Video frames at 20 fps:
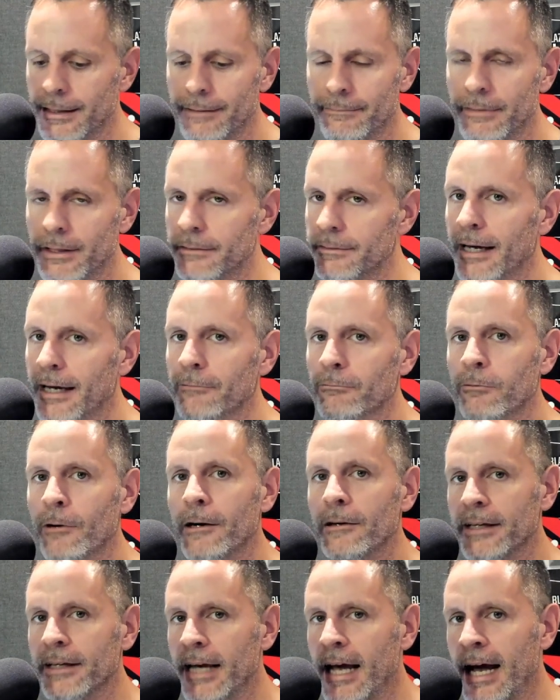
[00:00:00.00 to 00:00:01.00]
That
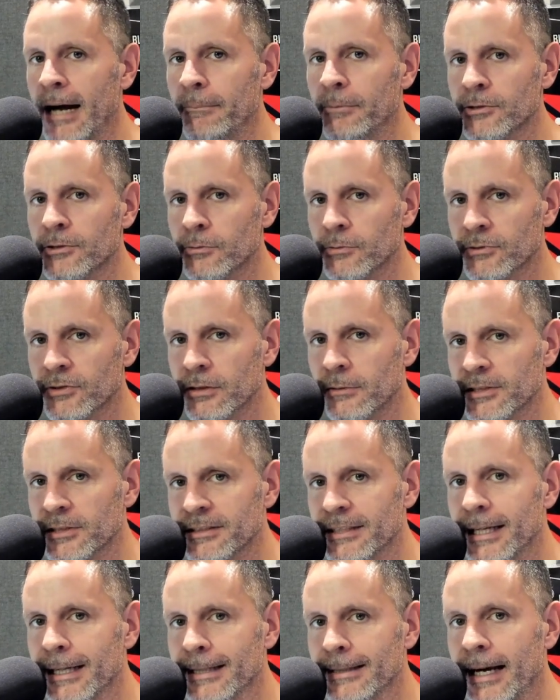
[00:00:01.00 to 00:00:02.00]
rarely happens when someone's
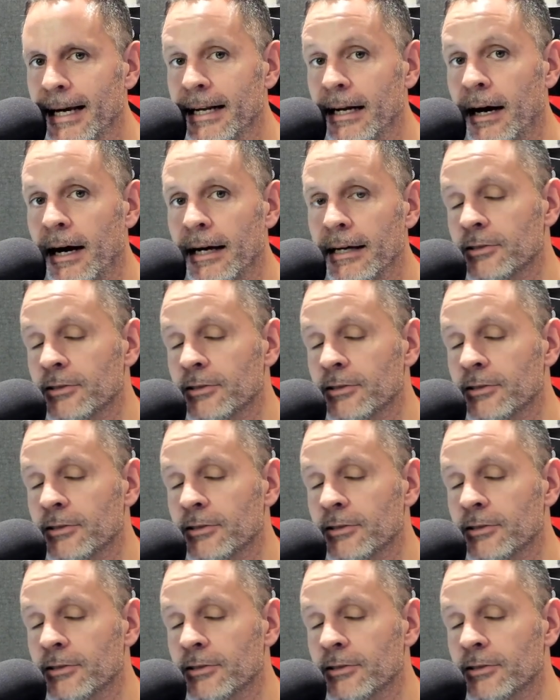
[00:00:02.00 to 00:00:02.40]
taken that high,